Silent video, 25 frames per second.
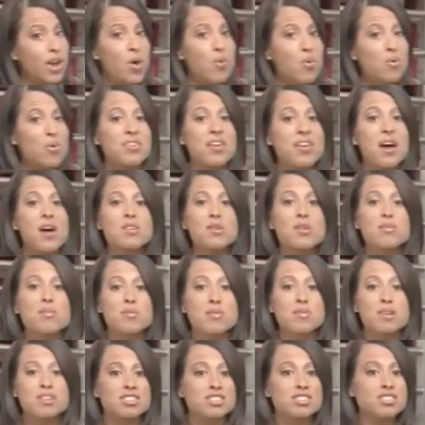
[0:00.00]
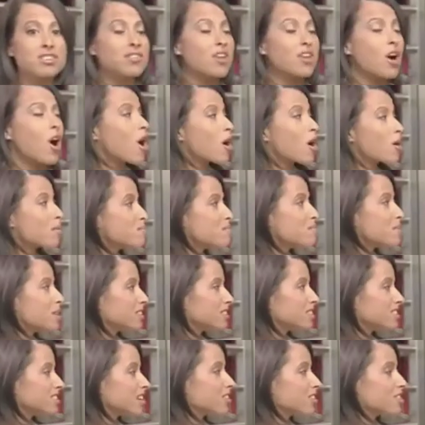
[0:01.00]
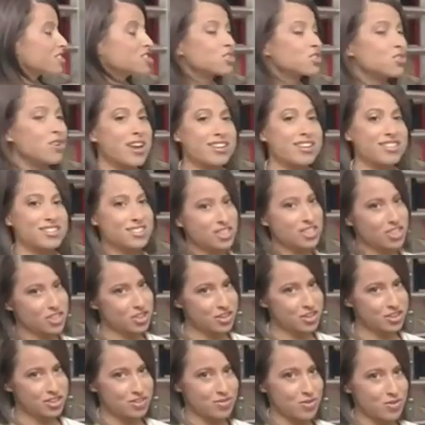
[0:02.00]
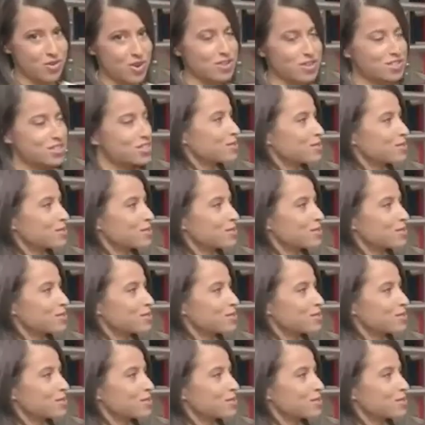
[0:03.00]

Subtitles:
without the permission of the armed military trained security force.